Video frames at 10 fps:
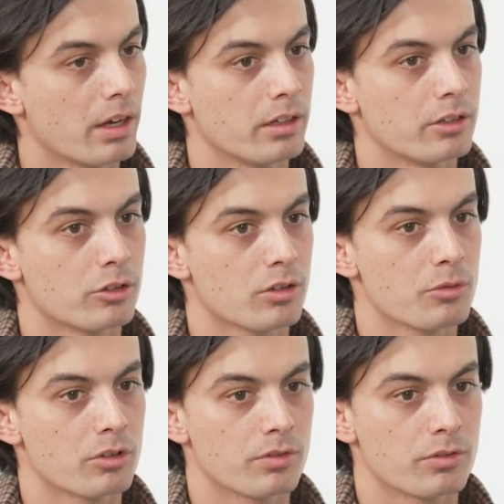And in
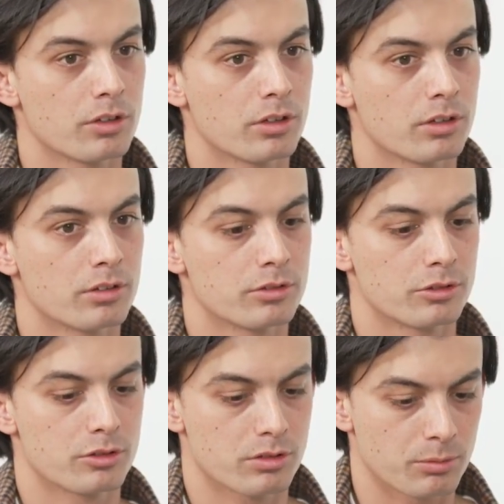terms of the,
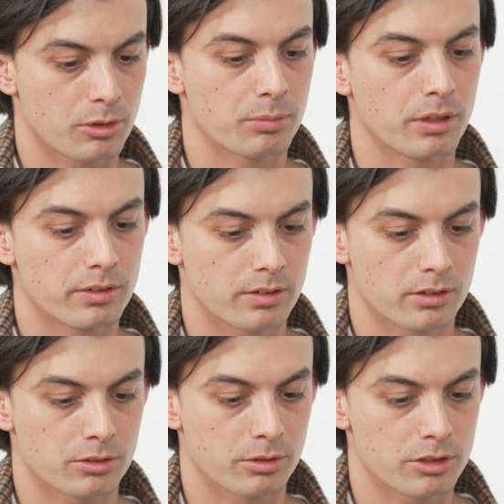the treatment piece
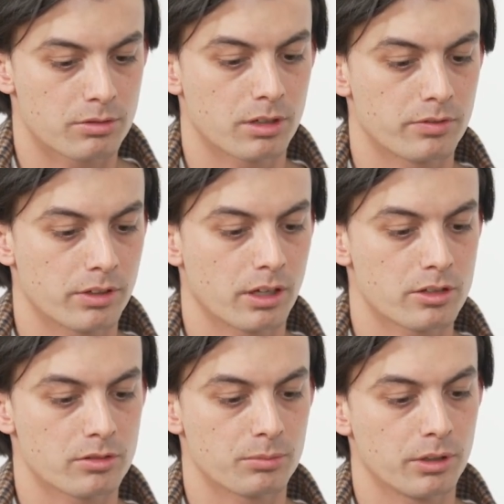and the risk
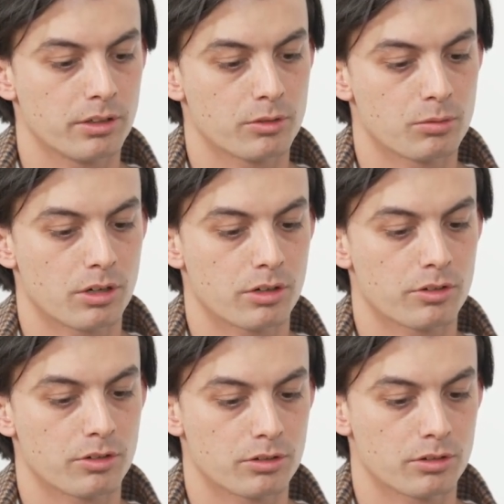stratification piece, what are
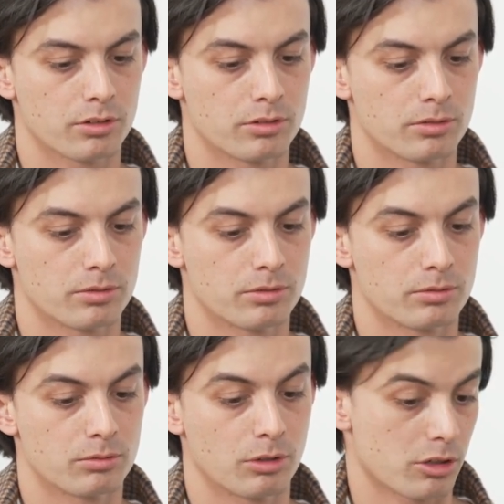certain
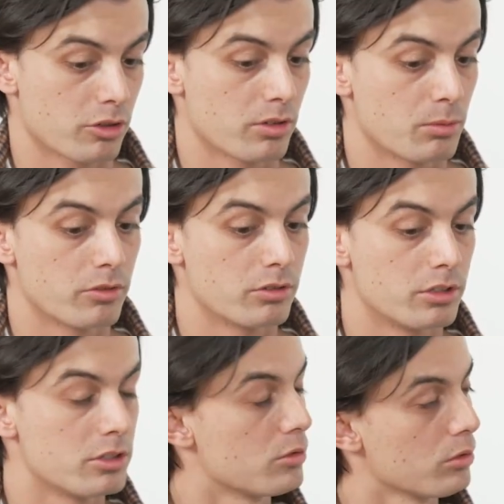what are some of the
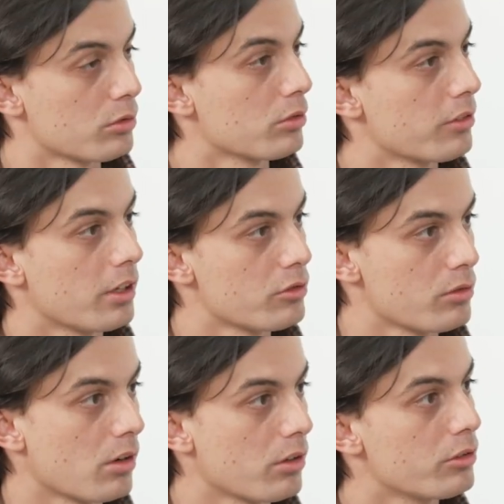digital tools that
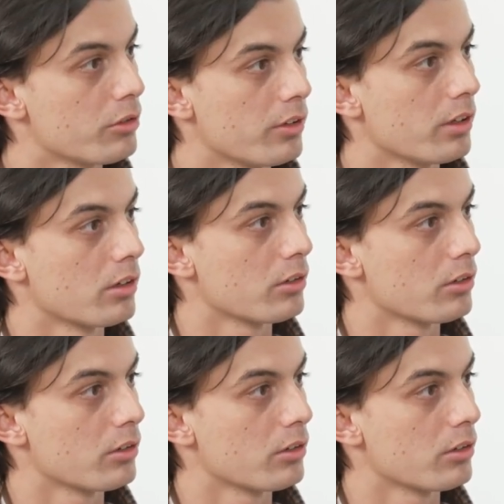you are using